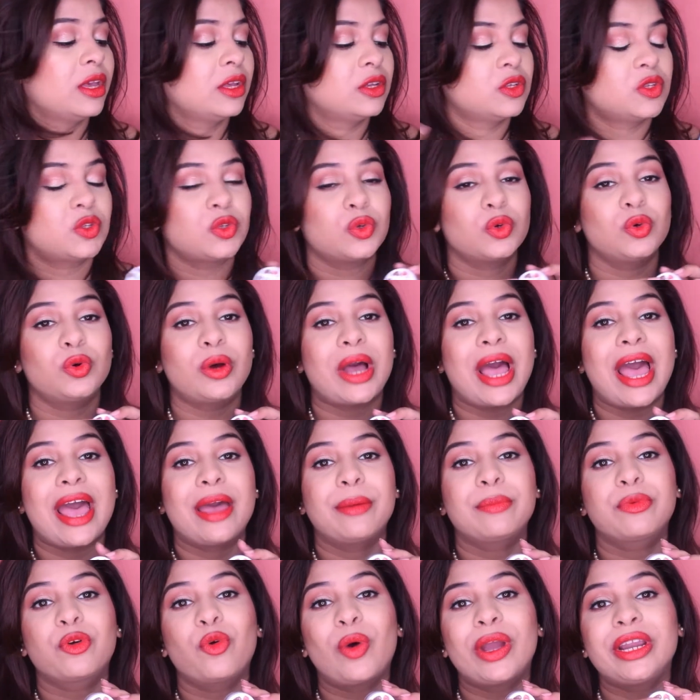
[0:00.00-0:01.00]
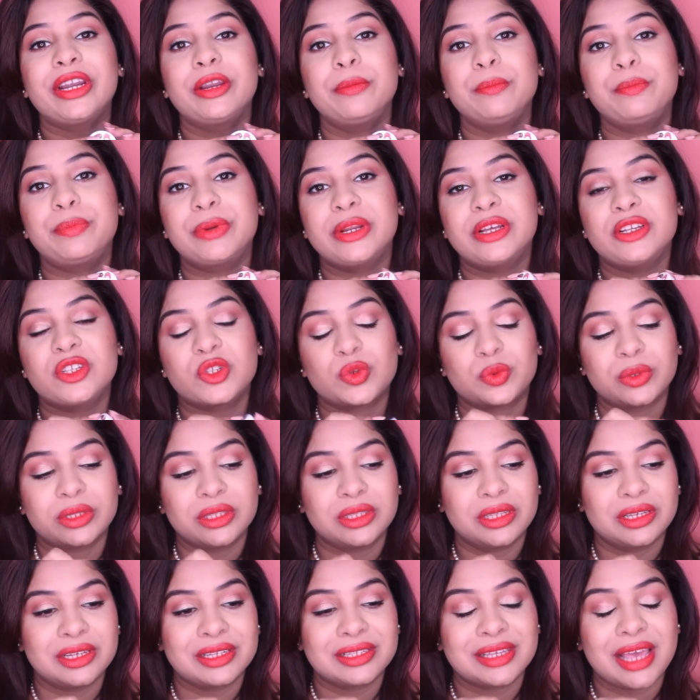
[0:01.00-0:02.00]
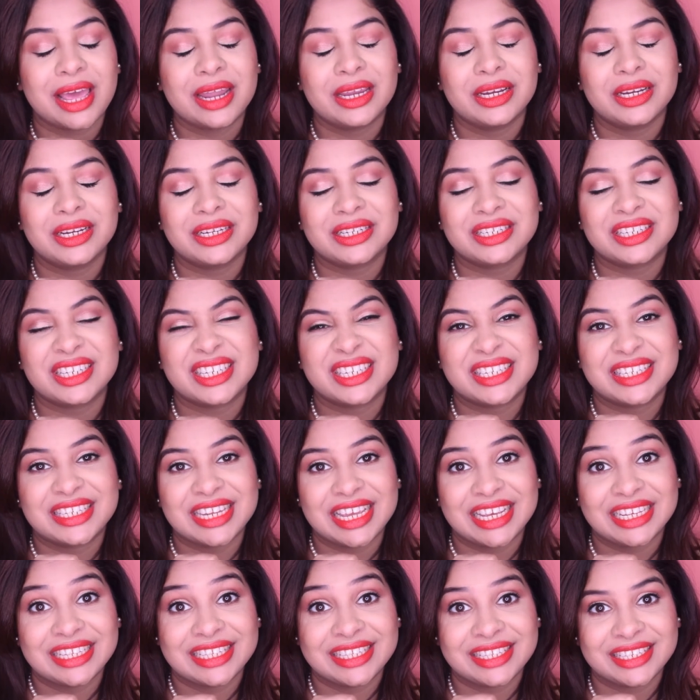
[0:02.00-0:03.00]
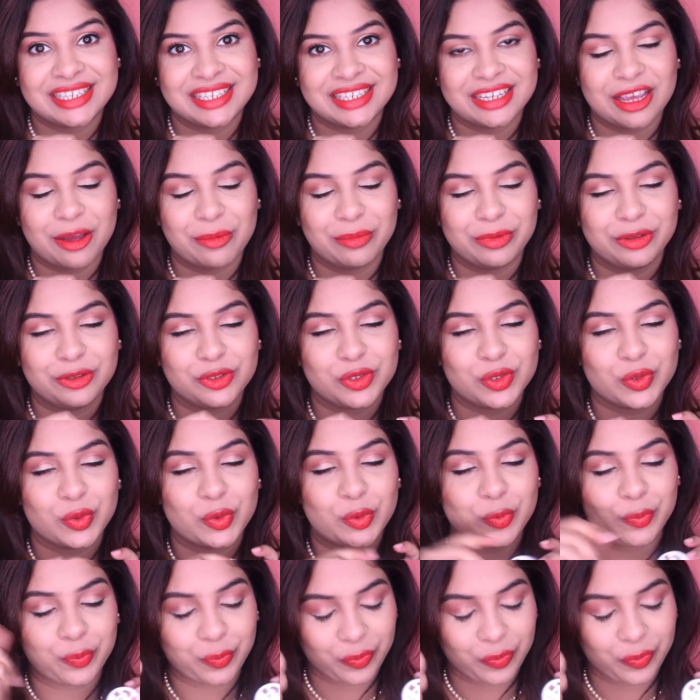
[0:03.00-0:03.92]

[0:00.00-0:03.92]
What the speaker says: So I am quite impressed with this, and it tastes yummy, so